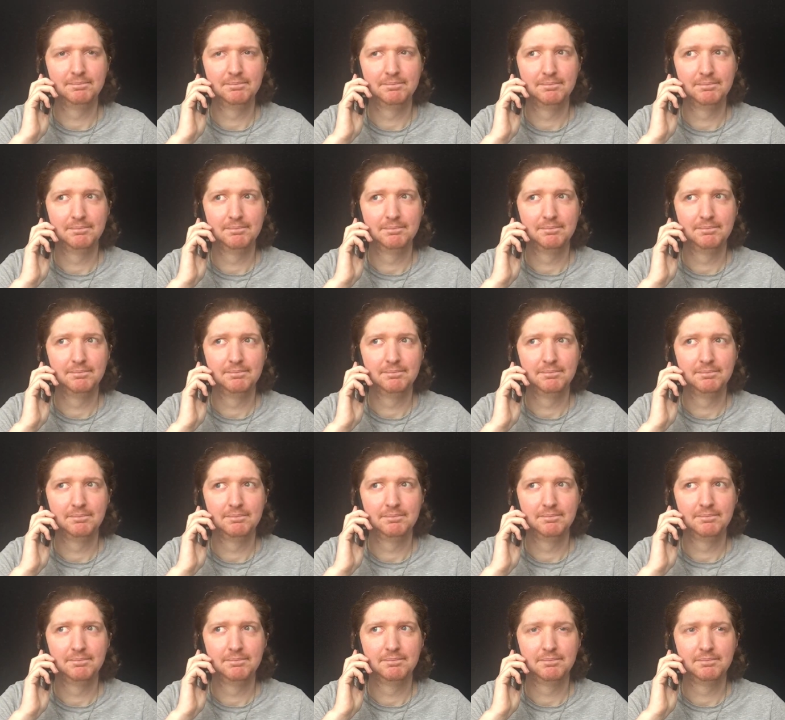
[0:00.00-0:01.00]

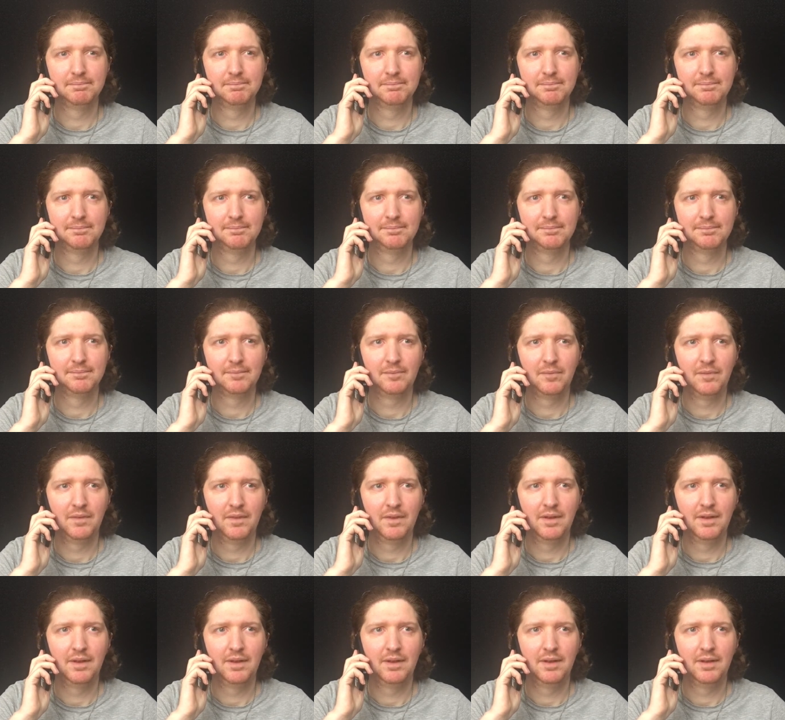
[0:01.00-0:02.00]

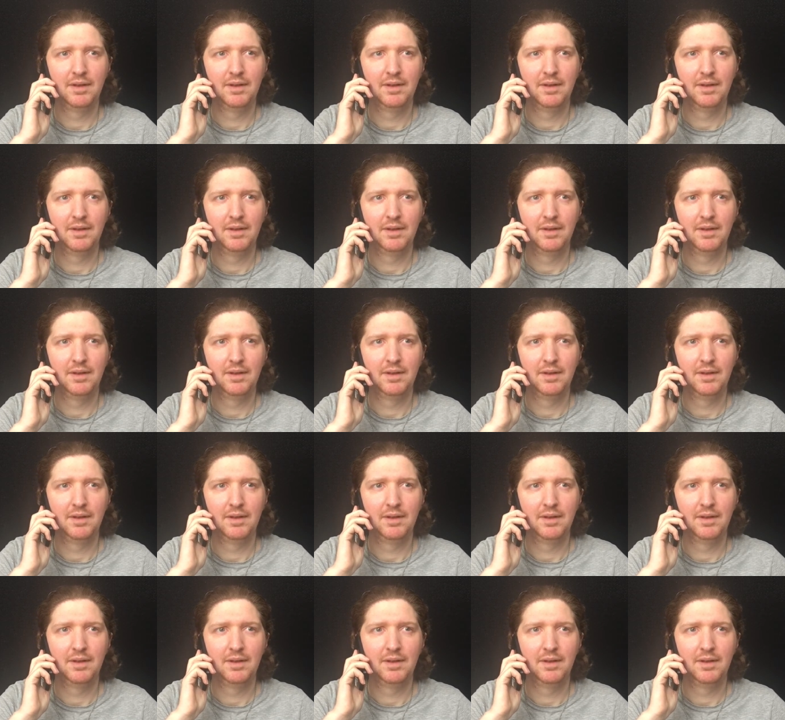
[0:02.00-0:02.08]
[no speech]